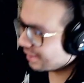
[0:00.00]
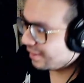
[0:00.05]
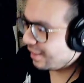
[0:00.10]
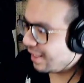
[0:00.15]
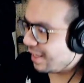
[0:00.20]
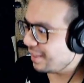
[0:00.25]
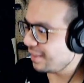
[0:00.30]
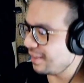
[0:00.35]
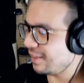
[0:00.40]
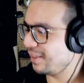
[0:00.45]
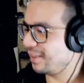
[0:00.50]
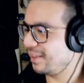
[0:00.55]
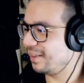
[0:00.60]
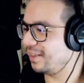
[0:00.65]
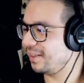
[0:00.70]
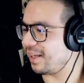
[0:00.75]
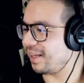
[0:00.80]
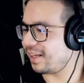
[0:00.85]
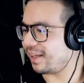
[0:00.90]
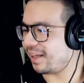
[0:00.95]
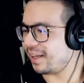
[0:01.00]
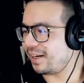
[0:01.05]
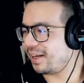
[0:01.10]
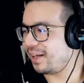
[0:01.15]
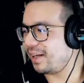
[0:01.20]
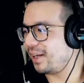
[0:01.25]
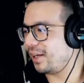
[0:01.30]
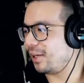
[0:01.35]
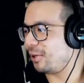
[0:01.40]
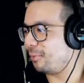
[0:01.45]
that that kind
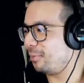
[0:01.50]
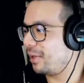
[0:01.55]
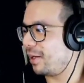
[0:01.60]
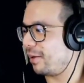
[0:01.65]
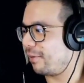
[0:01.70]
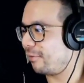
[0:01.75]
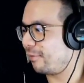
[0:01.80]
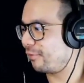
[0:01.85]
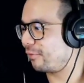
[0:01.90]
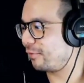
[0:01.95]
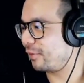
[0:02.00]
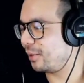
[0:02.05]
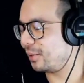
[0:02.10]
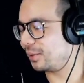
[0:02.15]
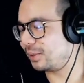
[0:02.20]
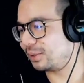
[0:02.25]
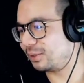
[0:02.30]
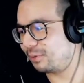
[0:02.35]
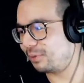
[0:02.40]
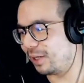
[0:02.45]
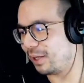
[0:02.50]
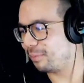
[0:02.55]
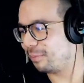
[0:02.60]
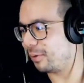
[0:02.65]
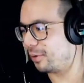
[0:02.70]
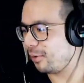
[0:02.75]
of helped at first, right?